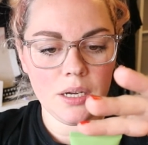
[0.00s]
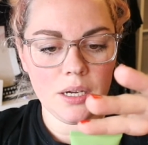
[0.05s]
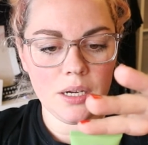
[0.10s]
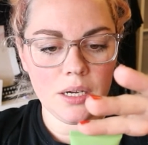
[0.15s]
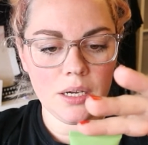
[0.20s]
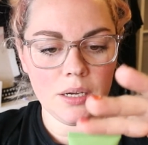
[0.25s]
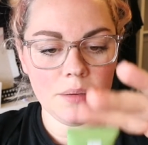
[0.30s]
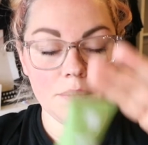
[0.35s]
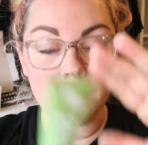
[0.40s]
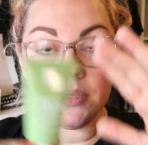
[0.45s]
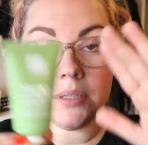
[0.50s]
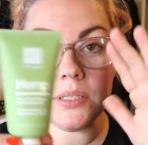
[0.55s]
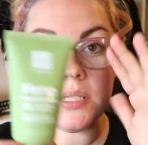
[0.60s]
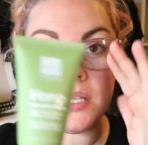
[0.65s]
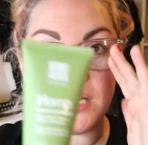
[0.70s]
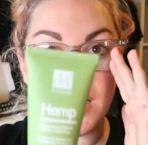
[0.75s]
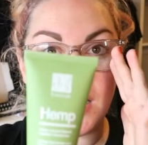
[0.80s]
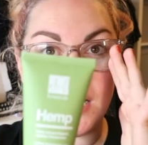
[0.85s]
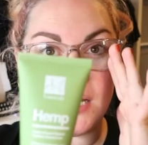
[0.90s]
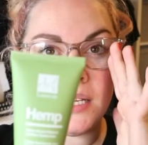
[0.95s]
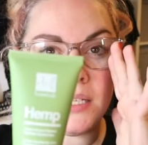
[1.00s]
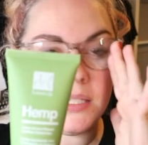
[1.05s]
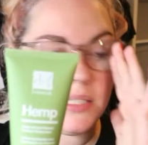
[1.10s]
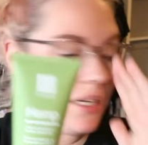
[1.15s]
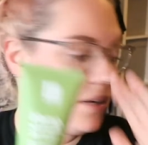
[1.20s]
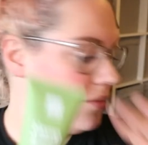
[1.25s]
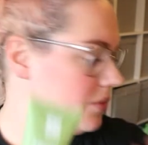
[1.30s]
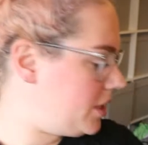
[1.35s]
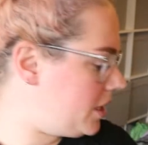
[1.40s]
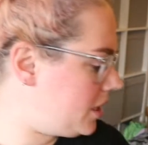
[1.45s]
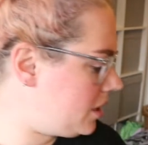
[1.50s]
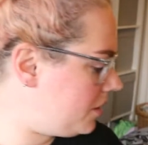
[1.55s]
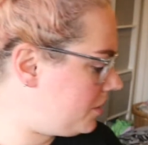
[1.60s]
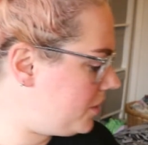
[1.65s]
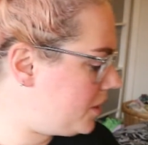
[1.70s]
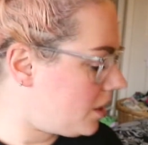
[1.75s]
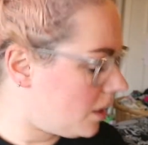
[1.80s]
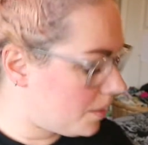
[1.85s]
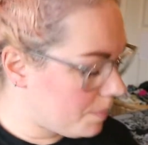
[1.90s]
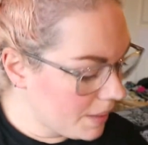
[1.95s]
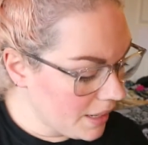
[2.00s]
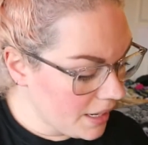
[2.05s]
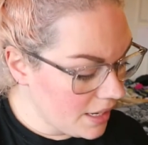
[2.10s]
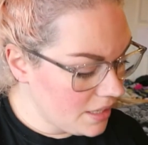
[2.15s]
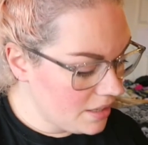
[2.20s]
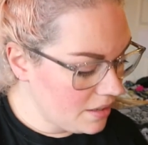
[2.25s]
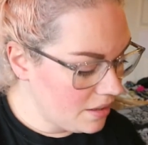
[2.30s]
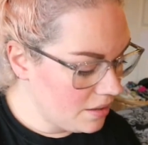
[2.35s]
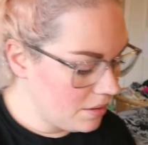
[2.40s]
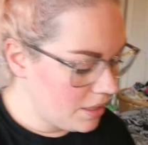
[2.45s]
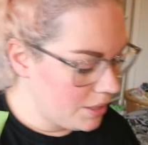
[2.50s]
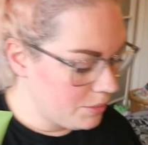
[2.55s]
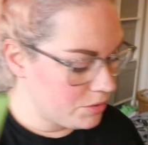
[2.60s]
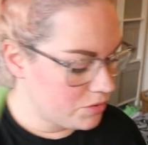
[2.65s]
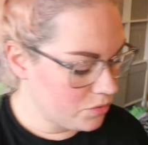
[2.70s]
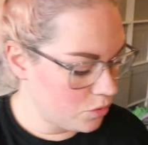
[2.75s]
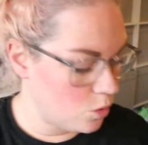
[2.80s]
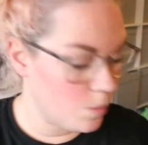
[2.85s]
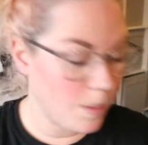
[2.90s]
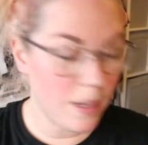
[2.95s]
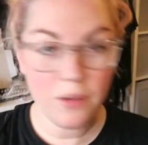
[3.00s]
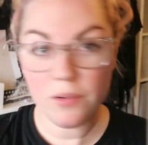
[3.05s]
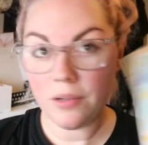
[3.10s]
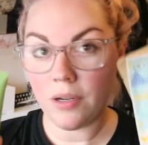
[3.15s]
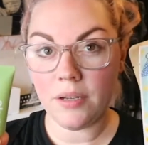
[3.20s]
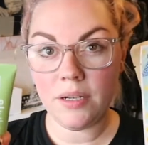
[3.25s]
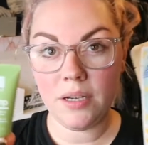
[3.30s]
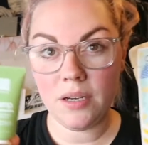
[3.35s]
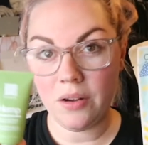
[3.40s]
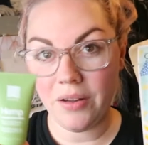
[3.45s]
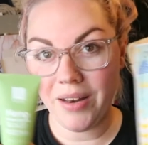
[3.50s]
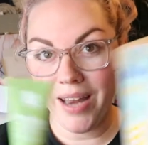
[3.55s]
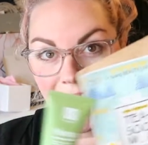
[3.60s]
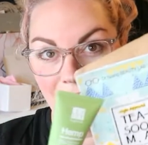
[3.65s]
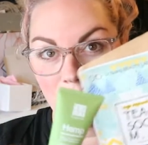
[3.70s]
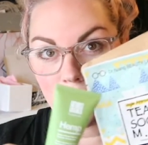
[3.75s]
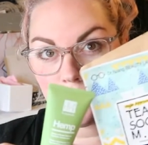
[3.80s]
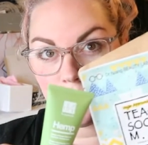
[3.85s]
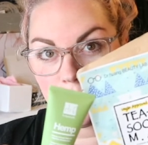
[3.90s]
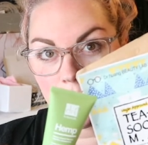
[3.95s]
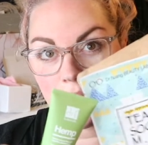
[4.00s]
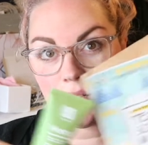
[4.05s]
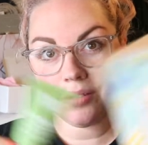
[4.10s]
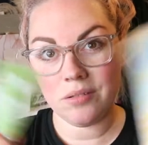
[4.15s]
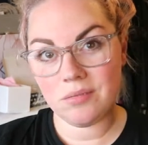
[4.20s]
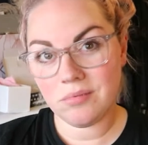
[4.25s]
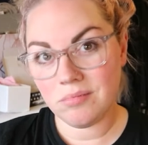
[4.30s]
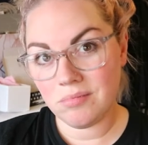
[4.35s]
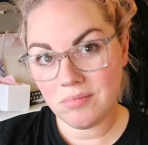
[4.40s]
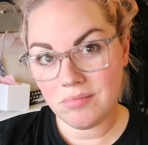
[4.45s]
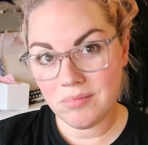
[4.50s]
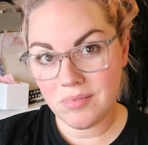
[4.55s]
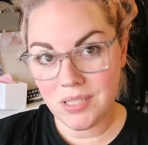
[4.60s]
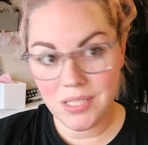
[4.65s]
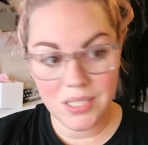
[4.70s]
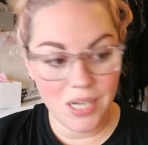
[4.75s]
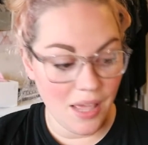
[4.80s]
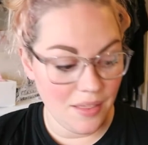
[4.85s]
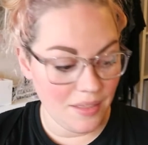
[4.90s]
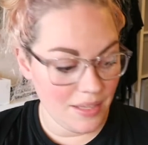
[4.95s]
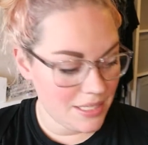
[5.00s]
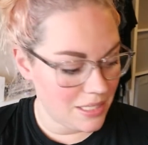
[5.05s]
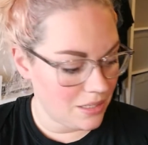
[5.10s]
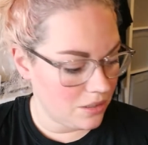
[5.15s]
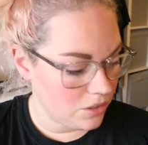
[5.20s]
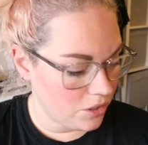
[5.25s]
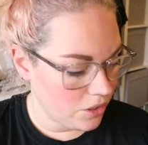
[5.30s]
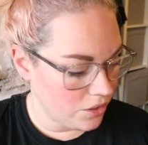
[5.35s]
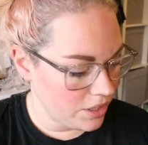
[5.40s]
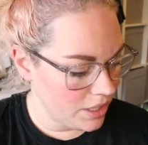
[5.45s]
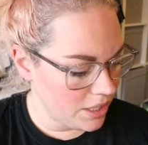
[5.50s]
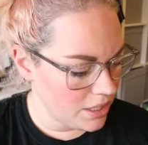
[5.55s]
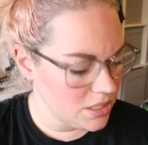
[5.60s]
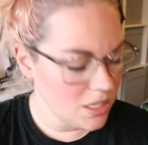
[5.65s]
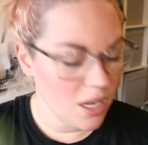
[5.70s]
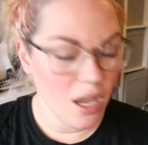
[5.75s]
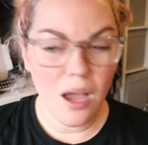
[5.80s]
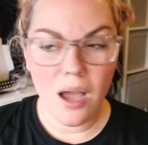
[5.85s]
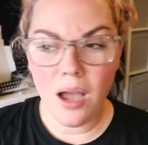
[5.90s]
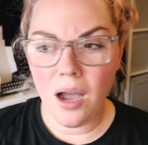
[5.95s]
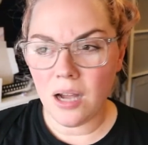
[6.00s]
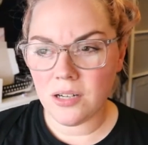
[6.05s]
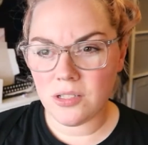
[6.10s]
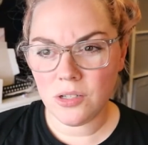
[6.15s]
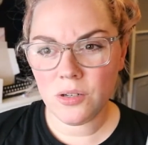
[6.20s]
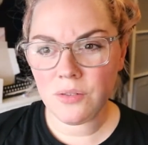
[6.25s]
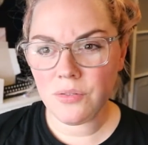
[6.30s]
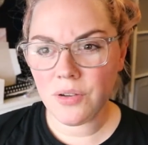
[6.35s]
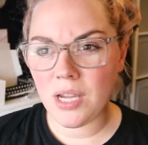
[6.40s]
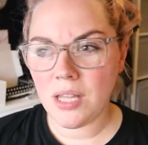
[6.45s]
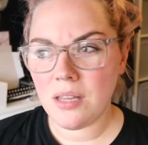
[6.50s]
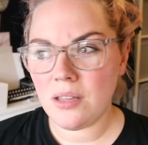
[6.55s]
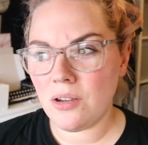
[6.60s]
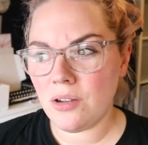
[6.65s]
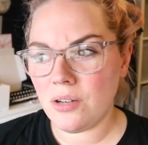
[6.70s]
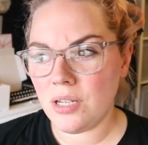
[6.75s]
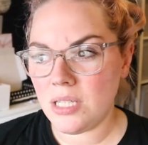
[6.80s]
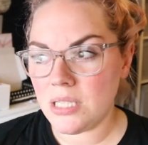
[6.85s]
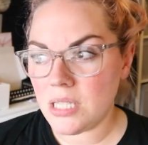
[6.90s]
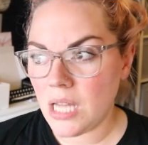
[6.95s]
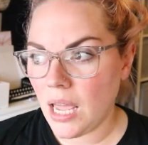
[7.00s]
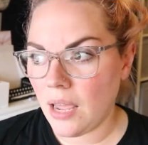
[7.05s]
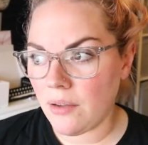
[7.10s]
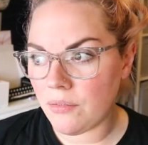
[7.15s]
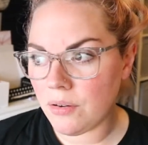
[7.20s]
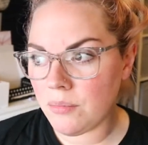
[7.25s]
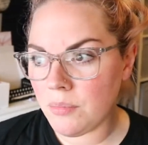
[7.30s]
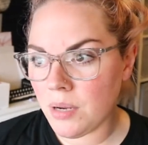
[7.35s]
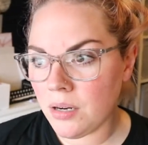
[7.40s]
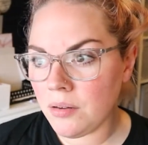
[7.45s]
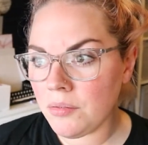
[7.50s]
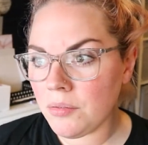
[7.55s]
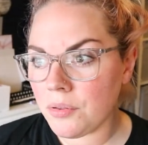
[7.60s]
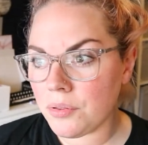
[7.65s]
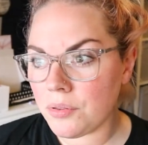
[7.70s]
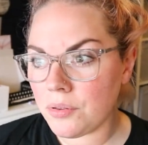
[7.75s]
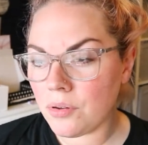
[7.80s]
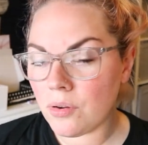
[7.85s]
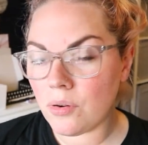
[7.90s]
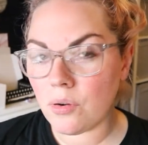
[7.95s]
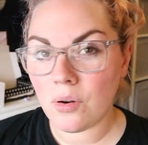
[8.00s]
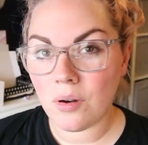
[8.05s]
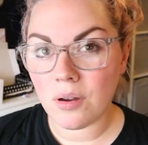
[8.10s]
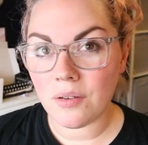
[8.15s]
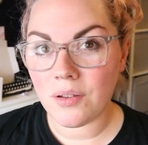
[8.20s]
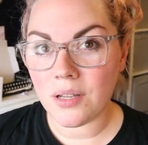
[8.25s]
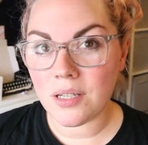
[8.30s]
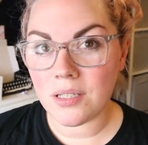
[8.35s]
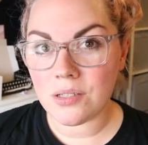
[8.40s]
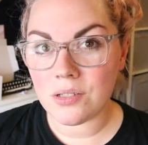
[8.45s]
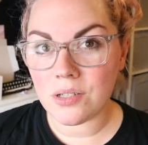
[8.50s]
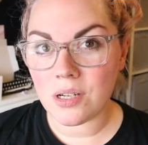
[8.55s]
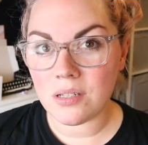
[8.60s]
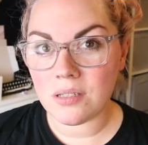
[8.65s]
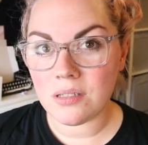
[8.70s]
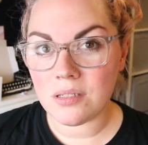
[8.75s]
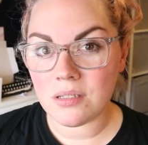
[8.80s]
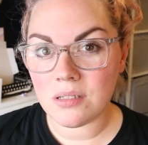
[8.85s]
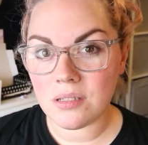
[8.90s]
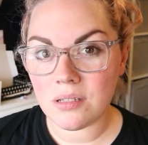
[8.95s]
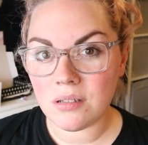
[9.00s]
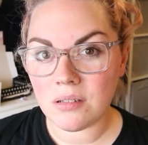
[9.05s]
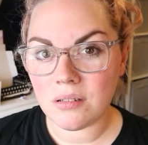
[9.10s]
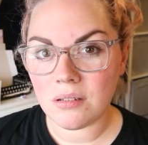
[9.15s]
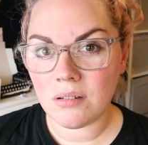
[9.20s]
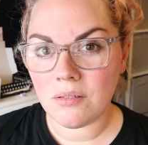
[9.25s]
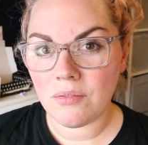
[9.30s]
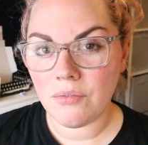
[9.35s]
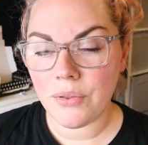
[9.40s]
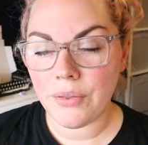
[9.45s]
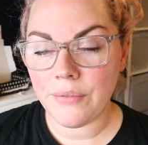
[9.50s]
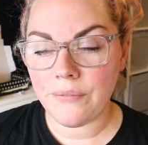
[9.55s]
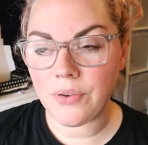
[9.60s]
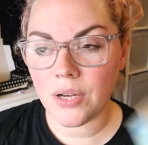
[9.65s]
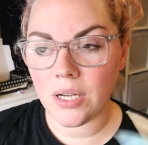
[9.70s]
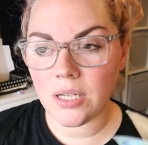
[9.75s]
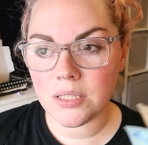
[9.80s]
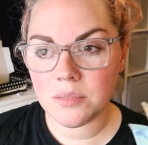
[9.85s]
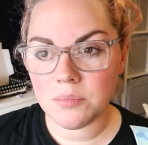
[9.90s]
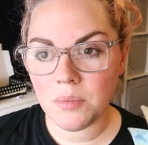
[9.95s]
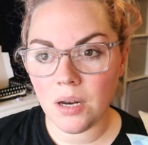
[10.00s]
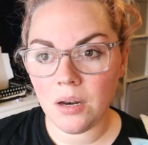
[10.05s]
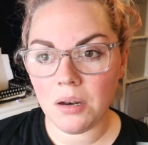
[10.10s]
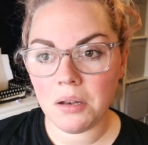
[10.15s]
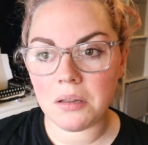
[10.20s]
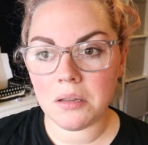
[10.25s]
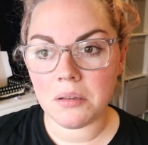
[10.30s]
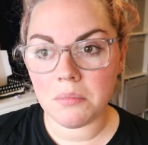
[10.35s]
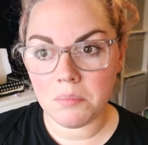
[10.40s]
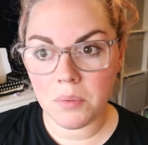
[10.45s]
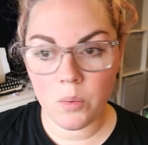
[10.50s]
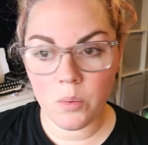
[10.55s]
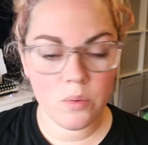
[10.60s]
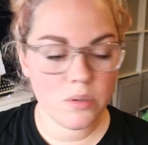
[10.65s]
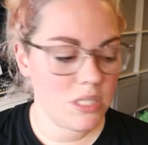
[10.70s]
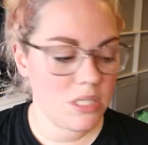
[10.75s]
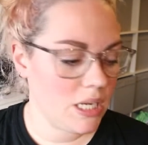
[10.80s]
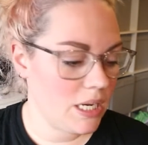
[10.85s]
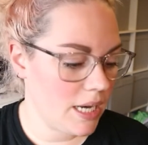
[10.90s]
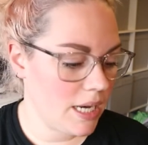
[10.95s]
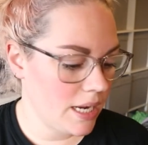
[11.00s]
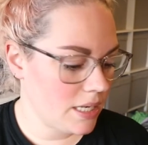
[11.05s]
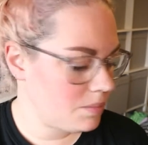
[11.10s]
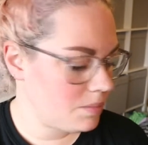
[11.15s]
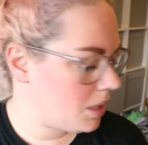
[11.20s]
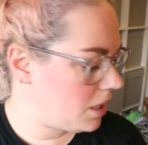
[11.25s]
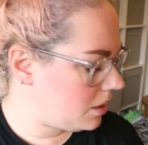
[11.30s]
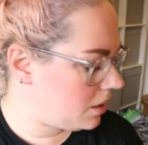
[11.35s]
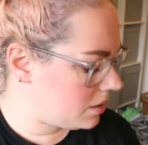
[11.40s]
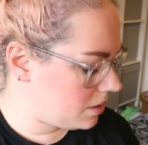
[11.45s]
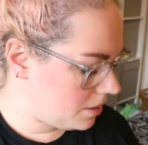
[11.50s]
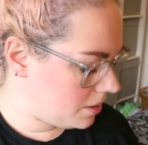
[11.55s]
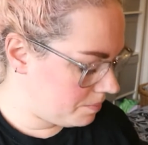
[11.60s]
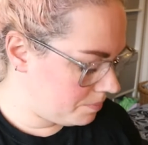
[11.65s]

So that is lovely. And I think I paid, it was £4.99 extra to get these little goodies. I don't know if I get the goodies every month or if it's just for the first month, but we'll see next month.